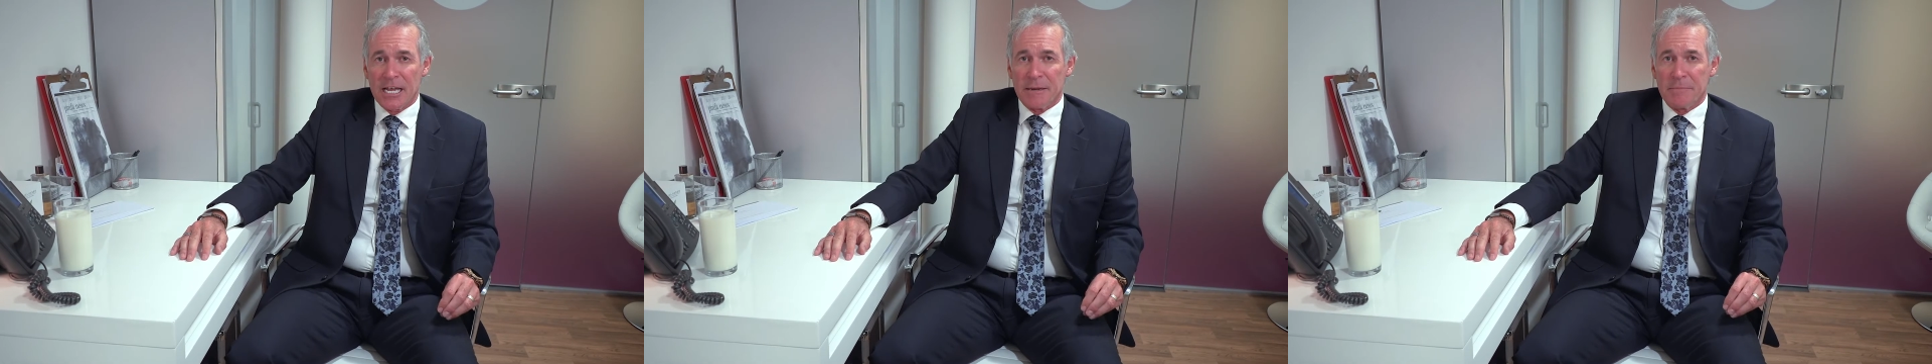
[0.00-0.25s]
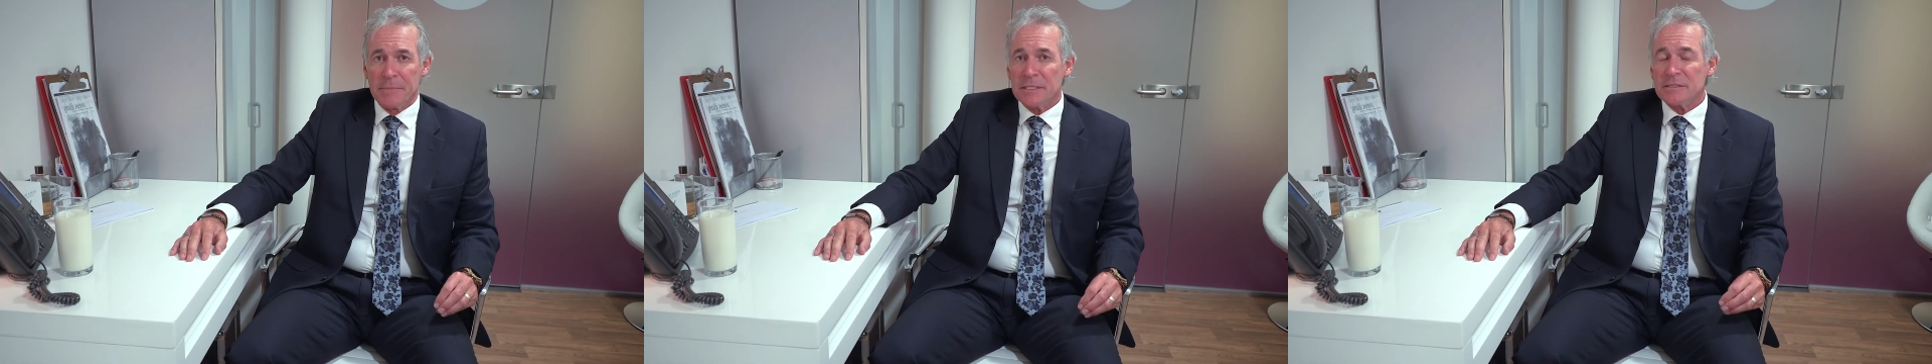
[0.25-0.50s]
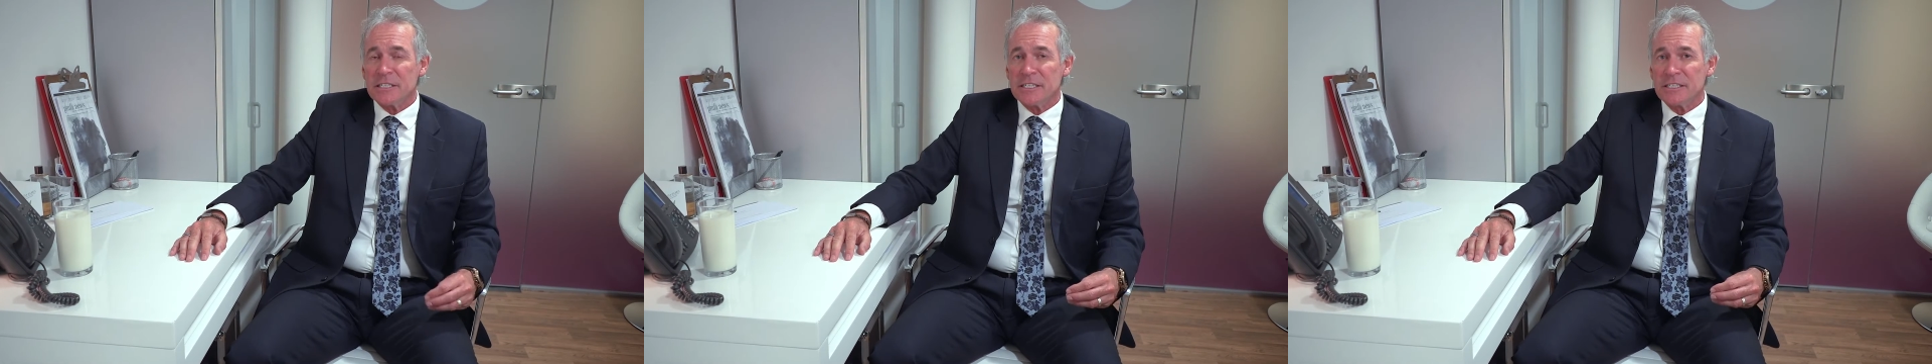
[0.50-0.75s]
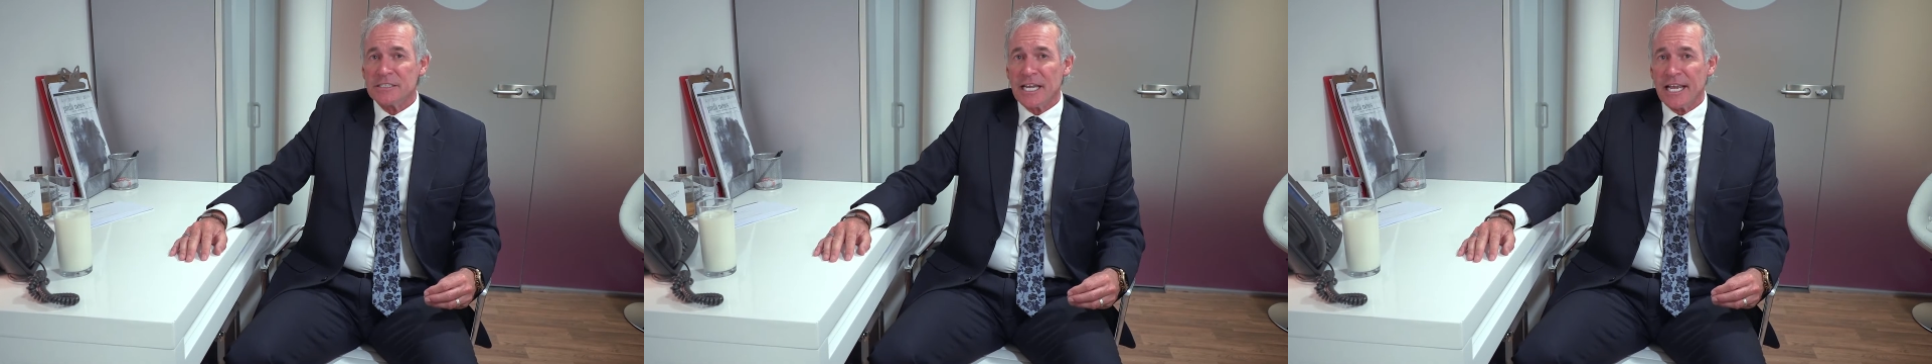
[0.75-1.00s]
Milk
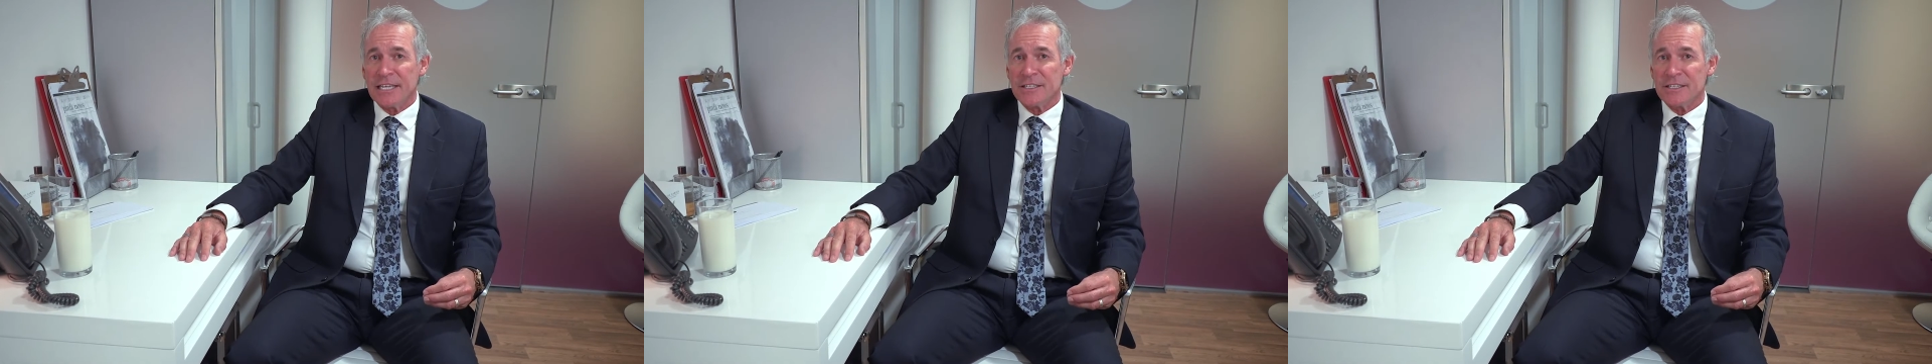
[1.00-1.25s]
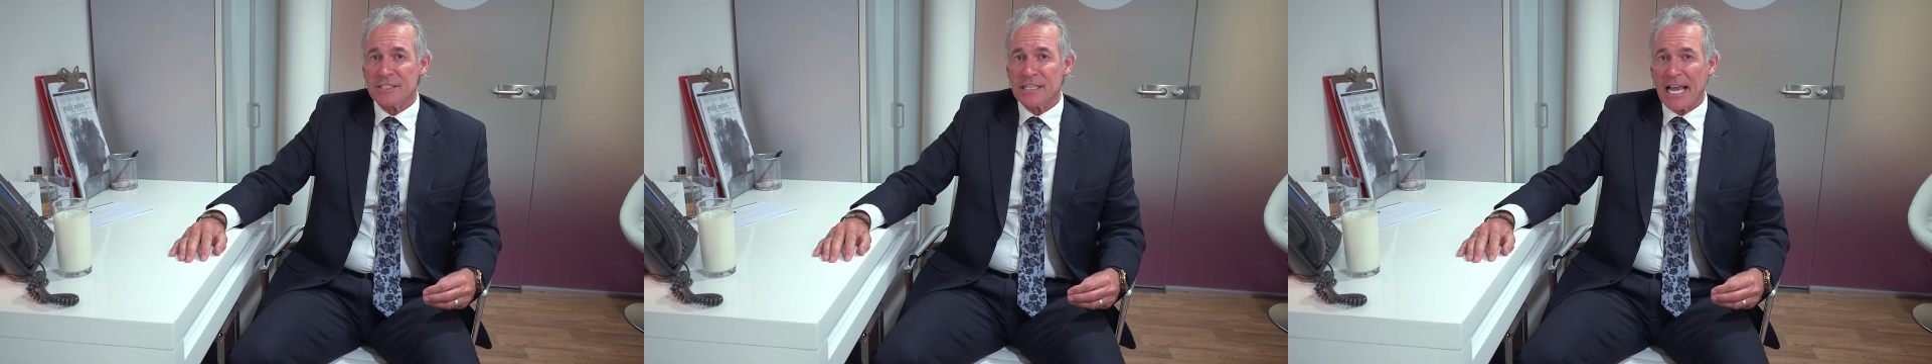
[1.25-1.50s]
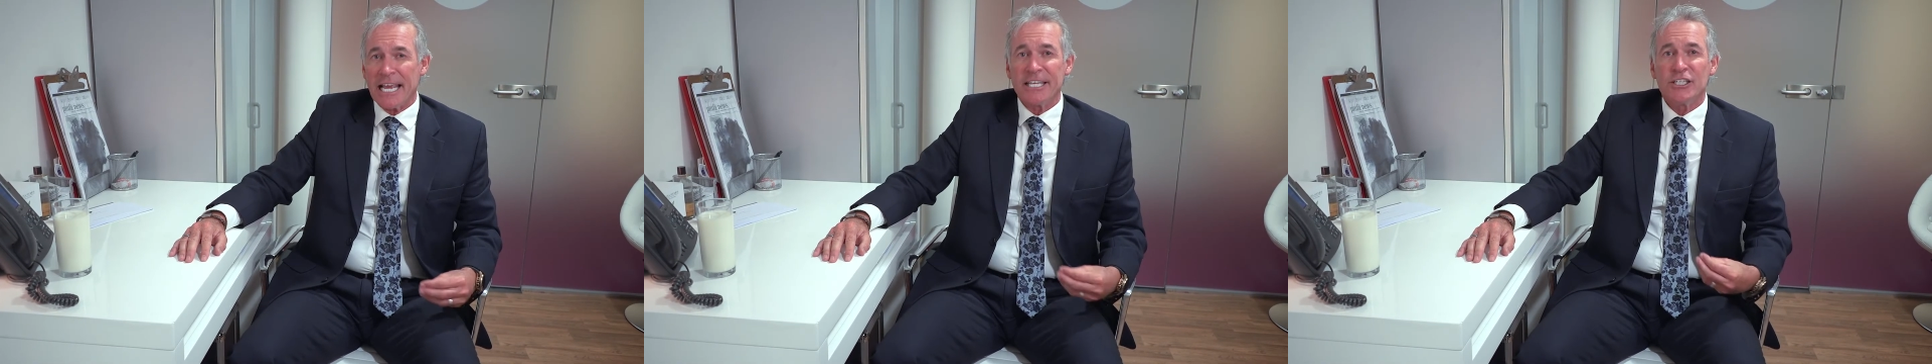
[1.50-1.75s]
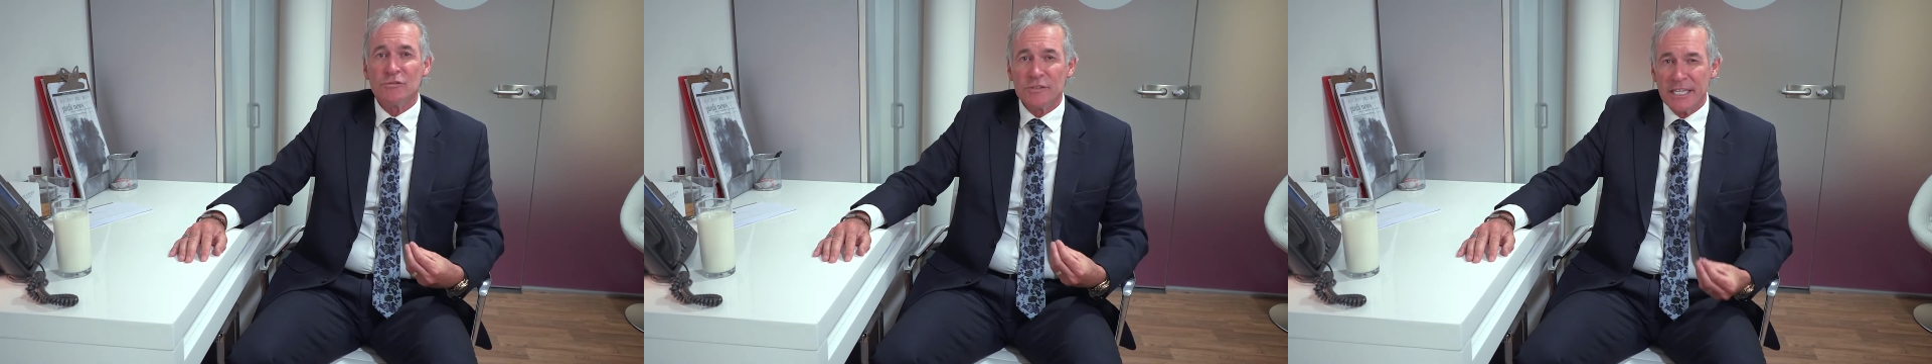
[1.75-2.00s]
contains a
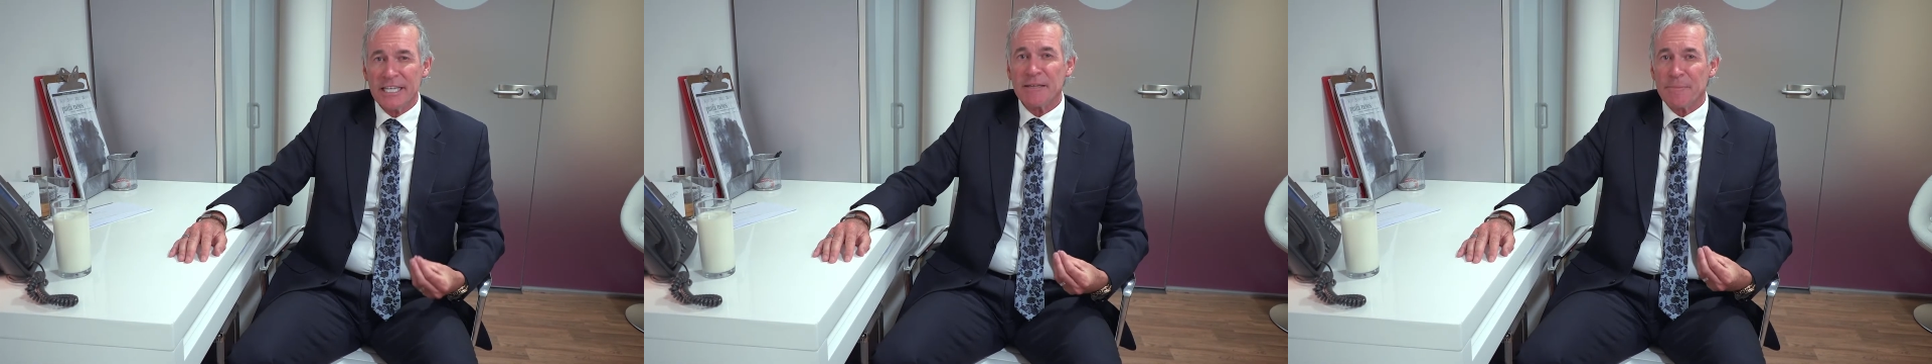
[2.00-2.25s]
unique